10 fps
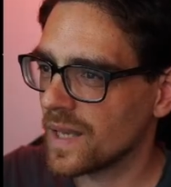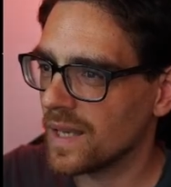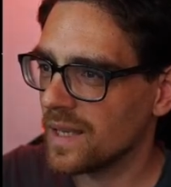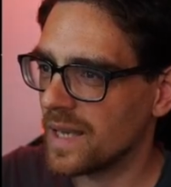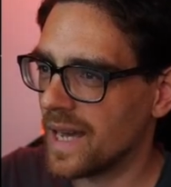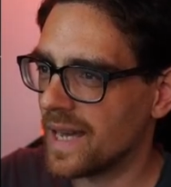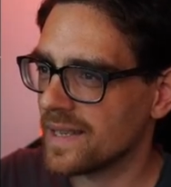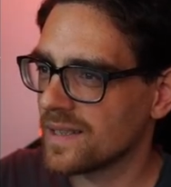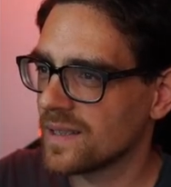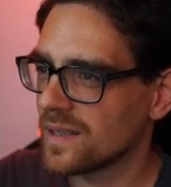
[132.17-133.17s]
and
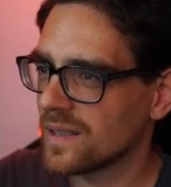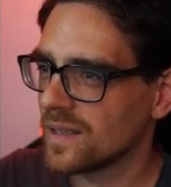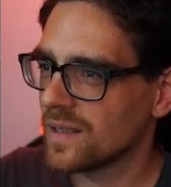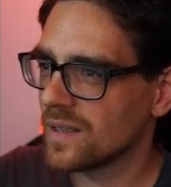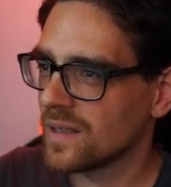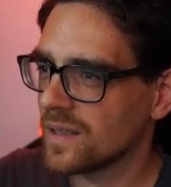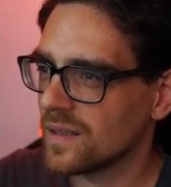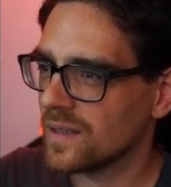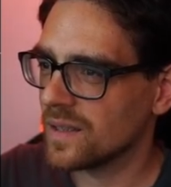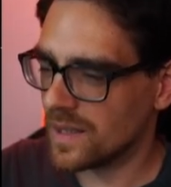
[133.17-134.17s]
add
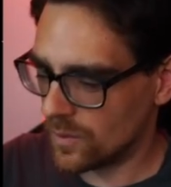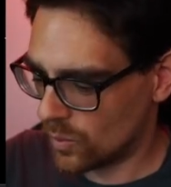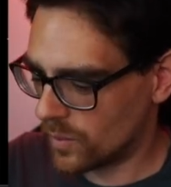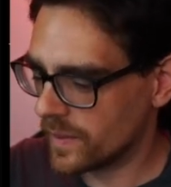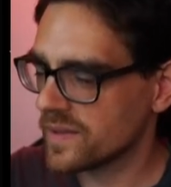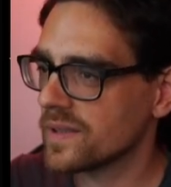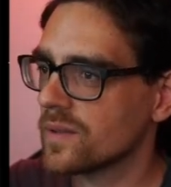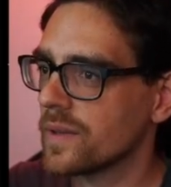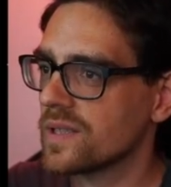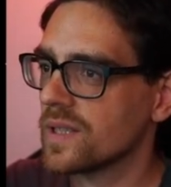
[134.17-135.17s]
the WordPress
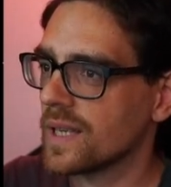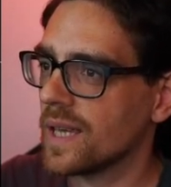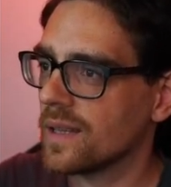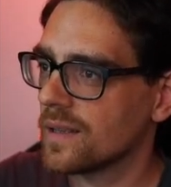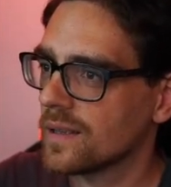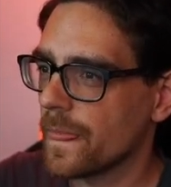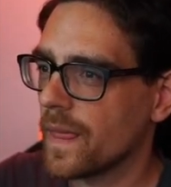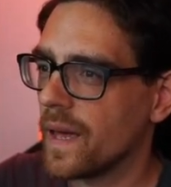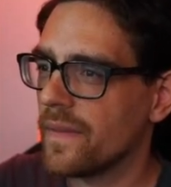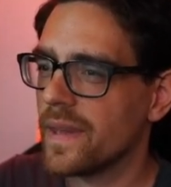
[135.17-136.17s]
integration again.
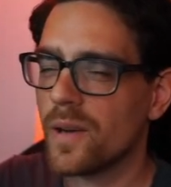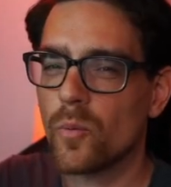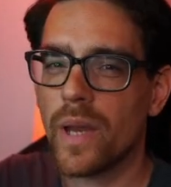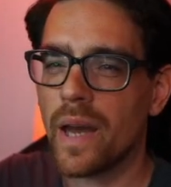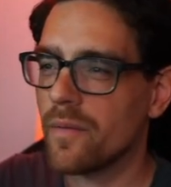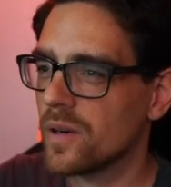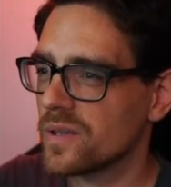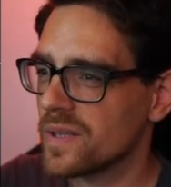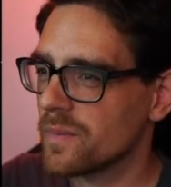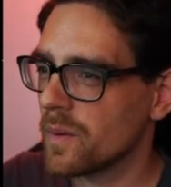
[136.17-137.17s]
And here we have our
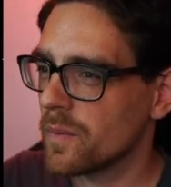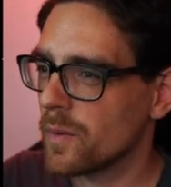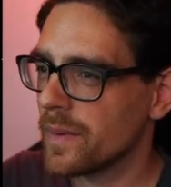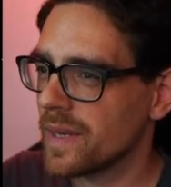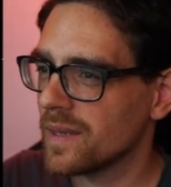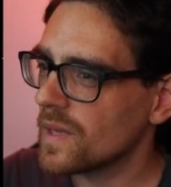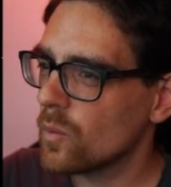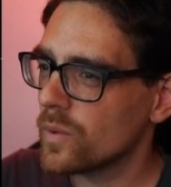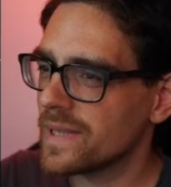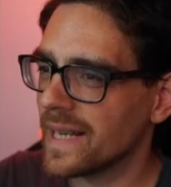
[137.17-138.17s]
zipwp.
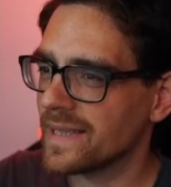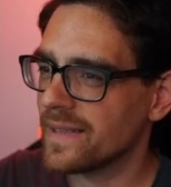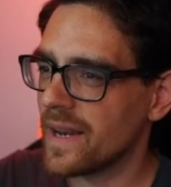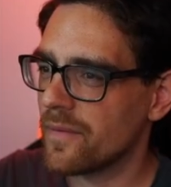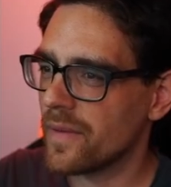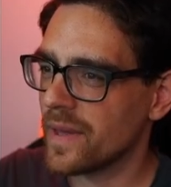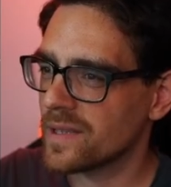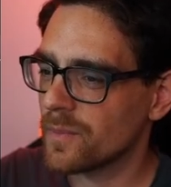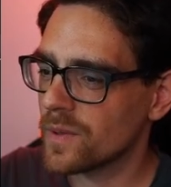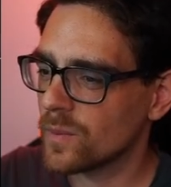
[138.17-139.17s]
We select that everything
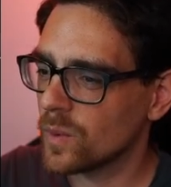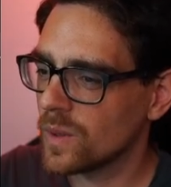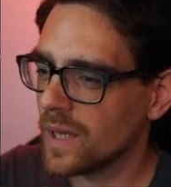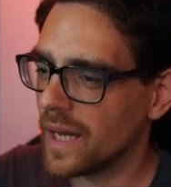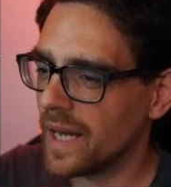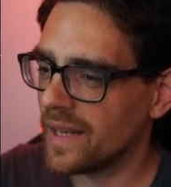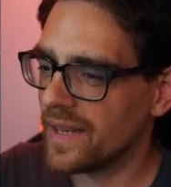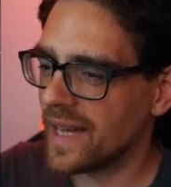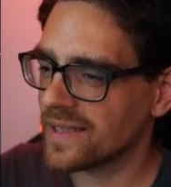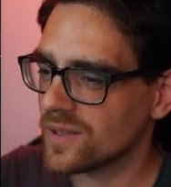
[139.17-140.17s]
is possible and
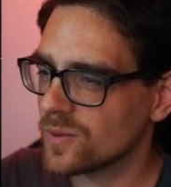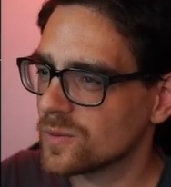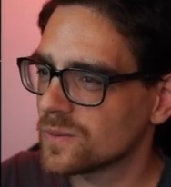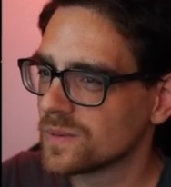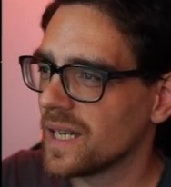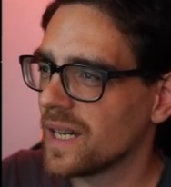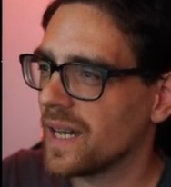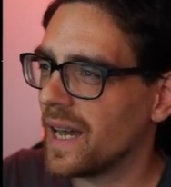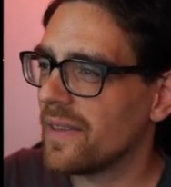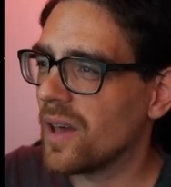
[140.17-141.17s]
add the tool.
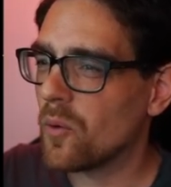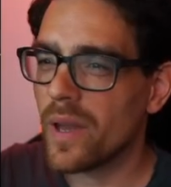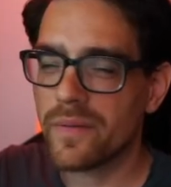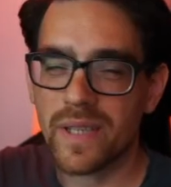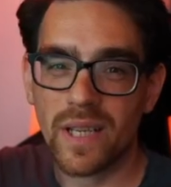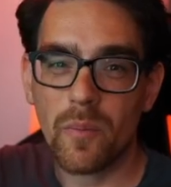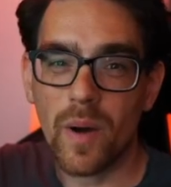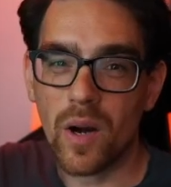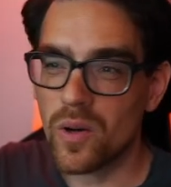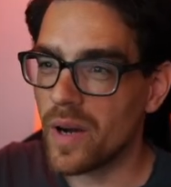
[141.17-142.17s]
And now we have set
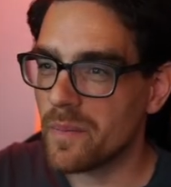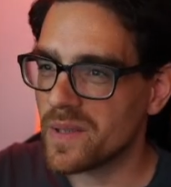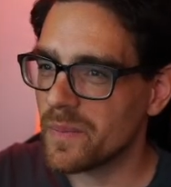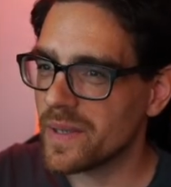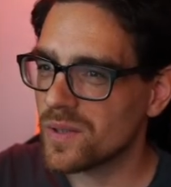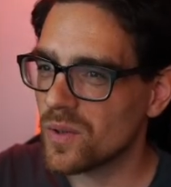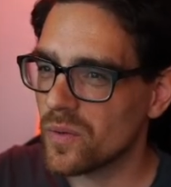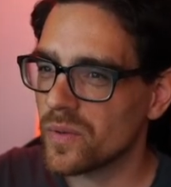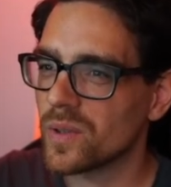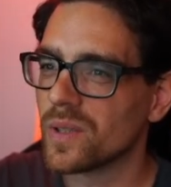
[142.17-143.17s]
up our MCP
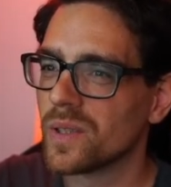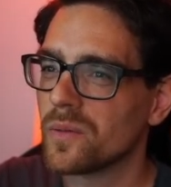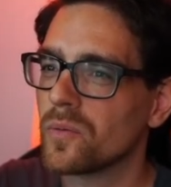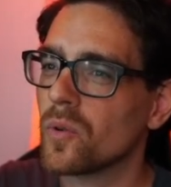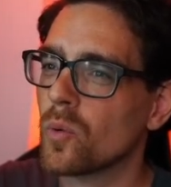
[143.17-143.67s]
server for